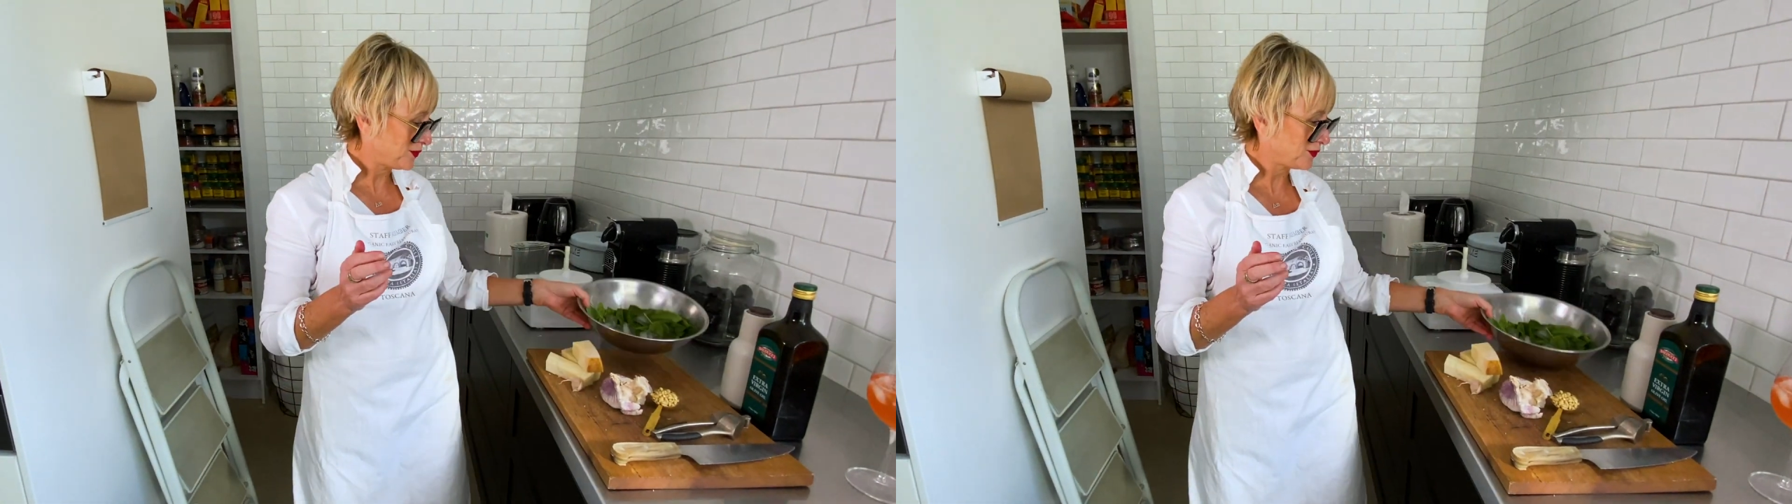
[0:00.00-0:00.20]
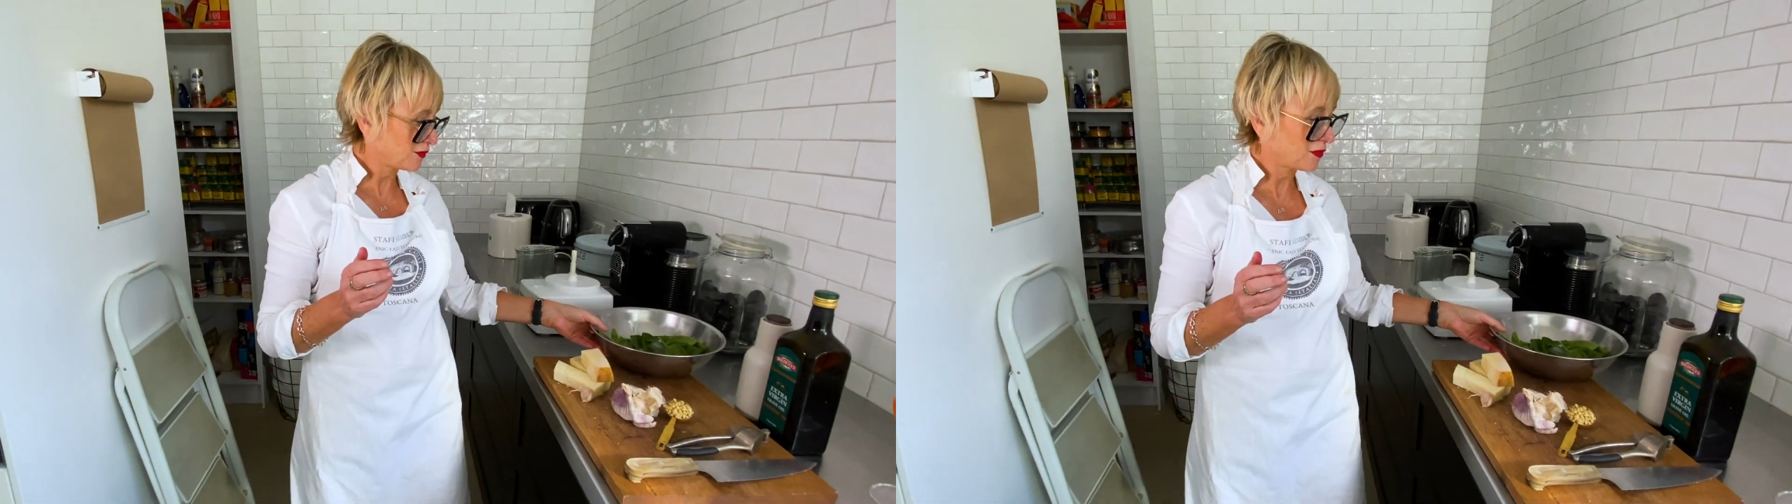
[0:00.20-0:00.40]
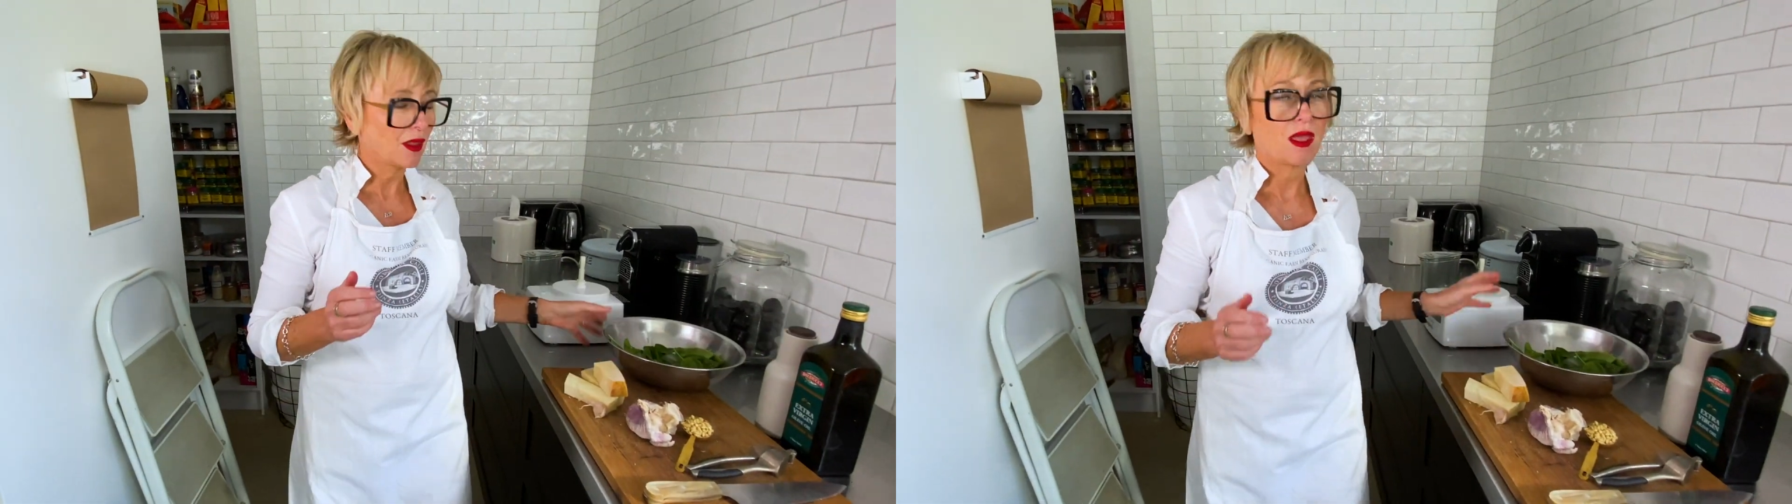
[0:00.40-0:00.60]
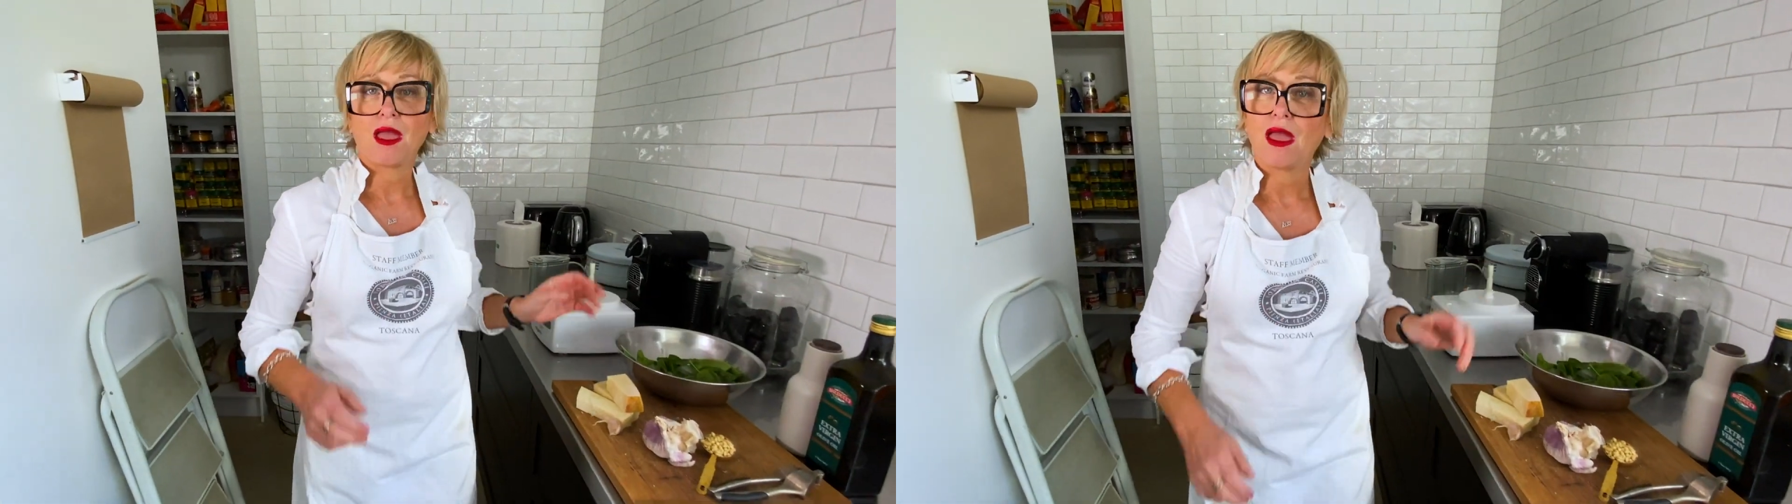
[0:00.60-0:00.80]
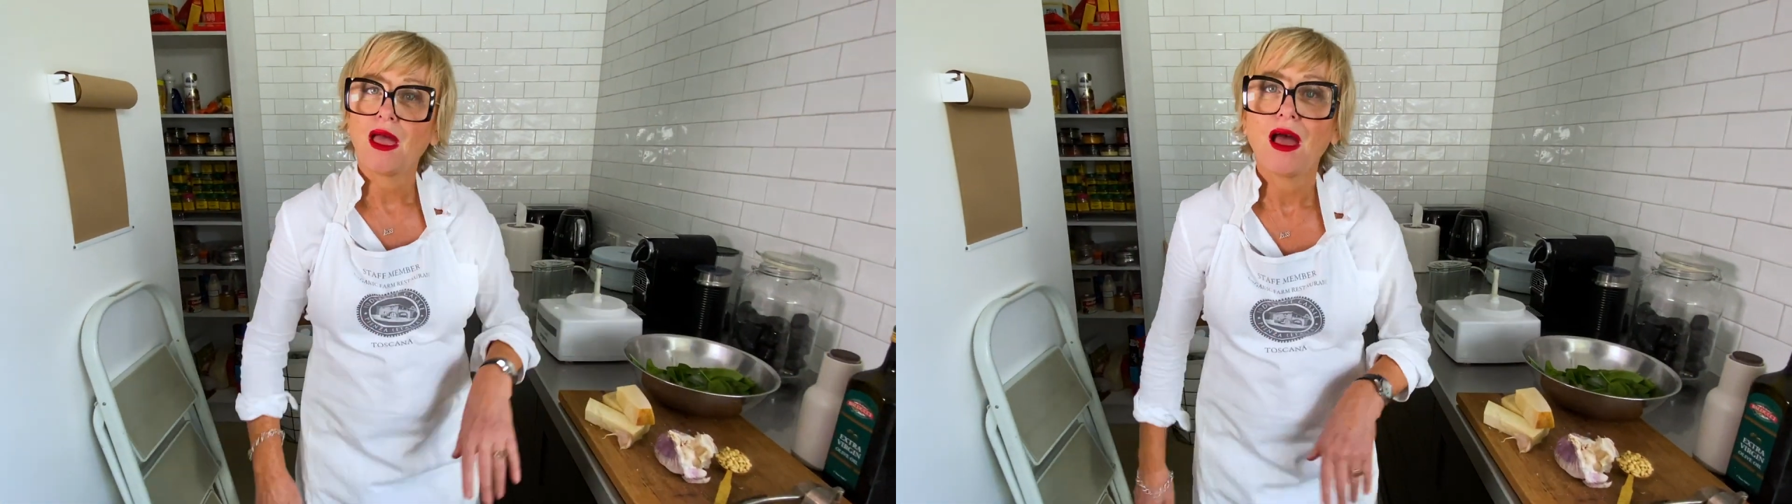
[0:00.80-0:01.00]

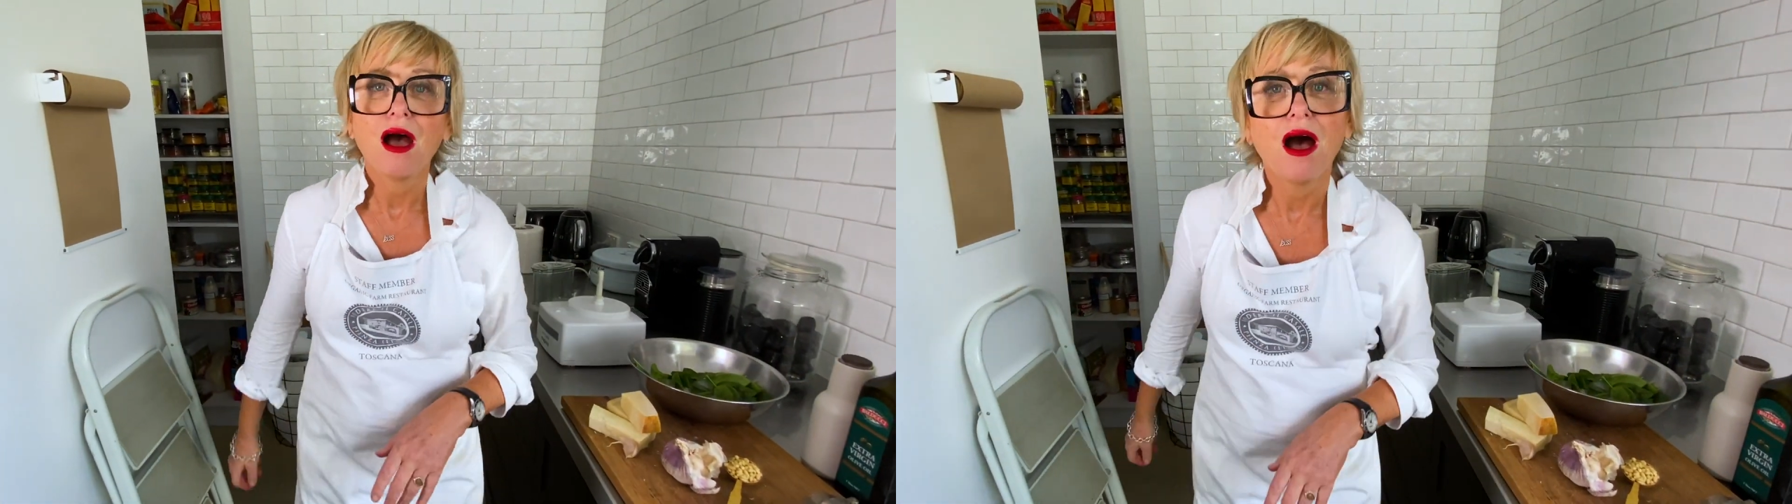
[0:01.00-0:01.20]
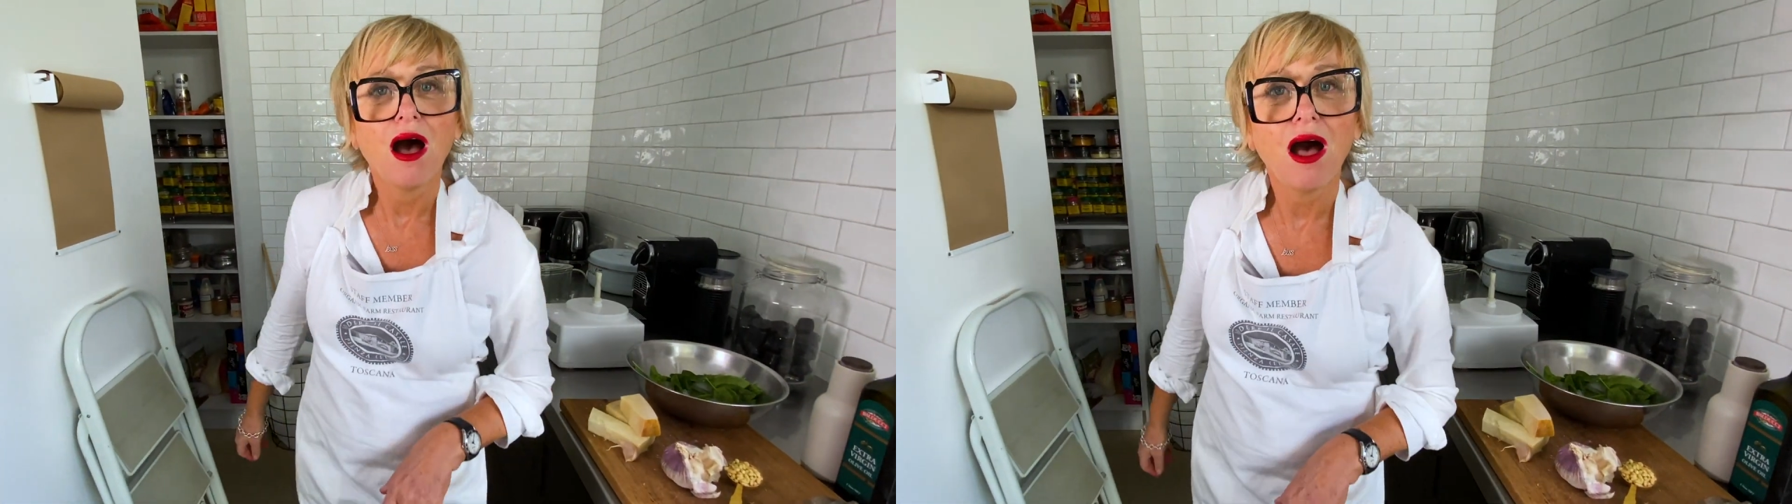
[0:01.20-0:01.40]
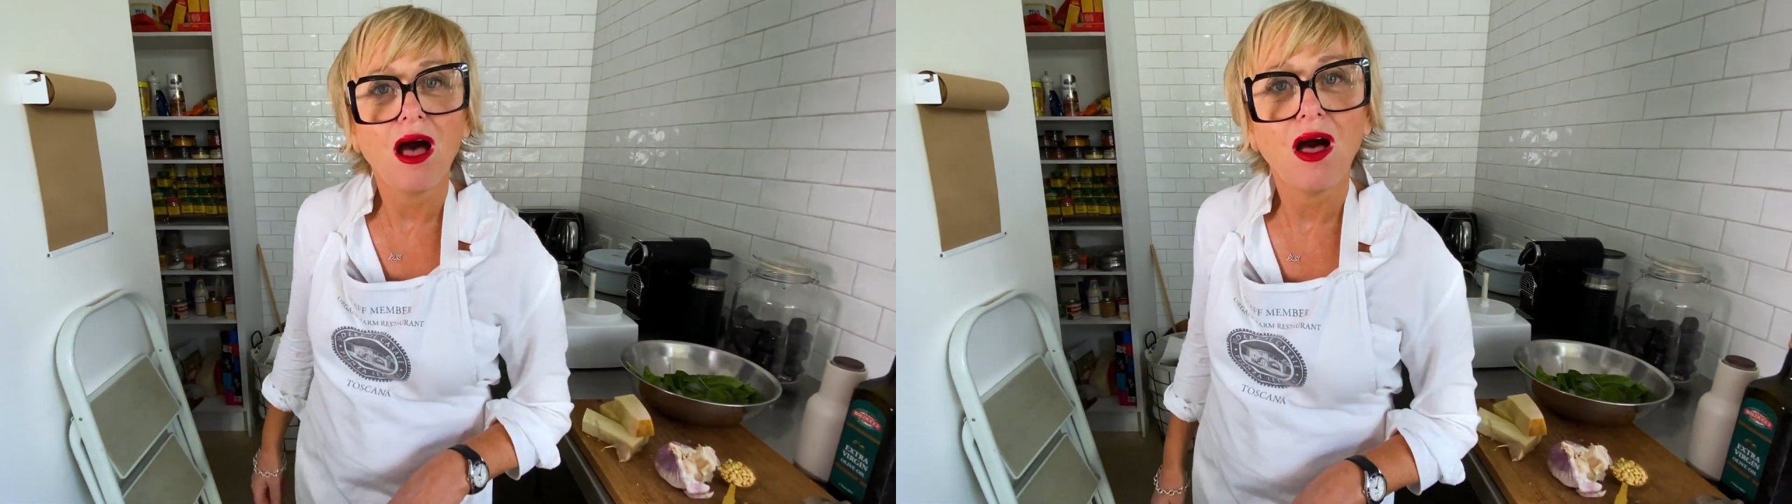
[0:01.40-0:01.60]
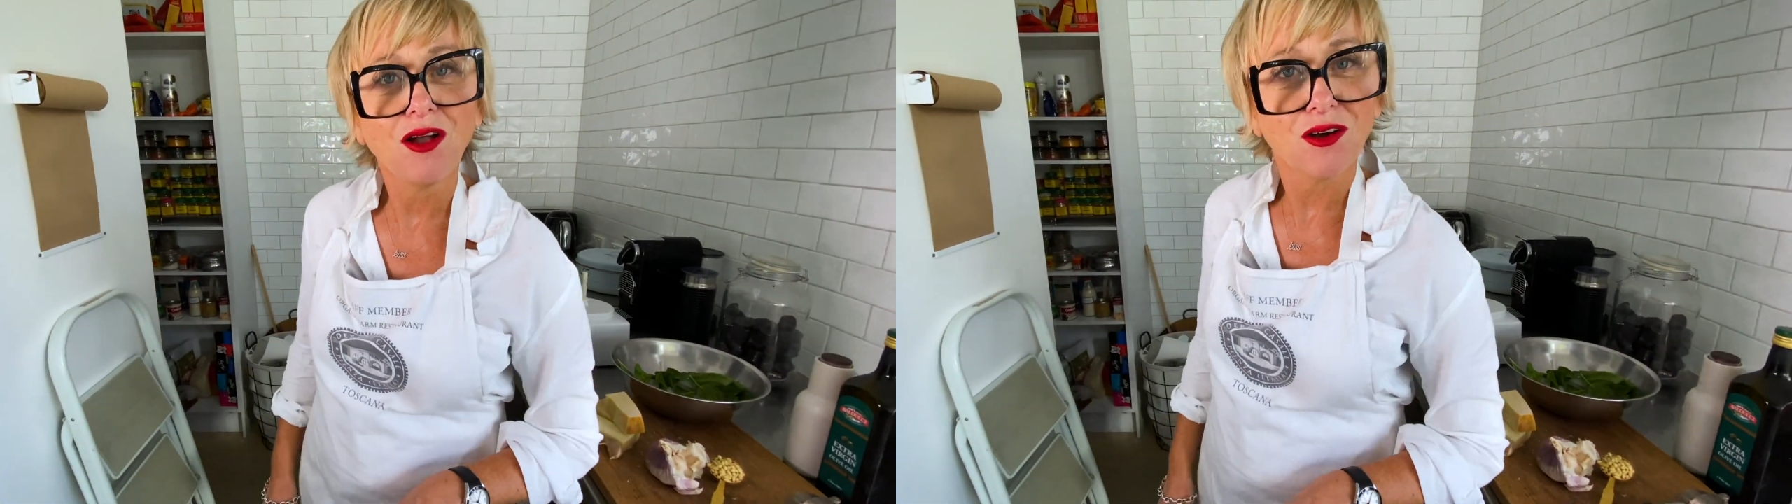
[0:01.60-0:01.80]
I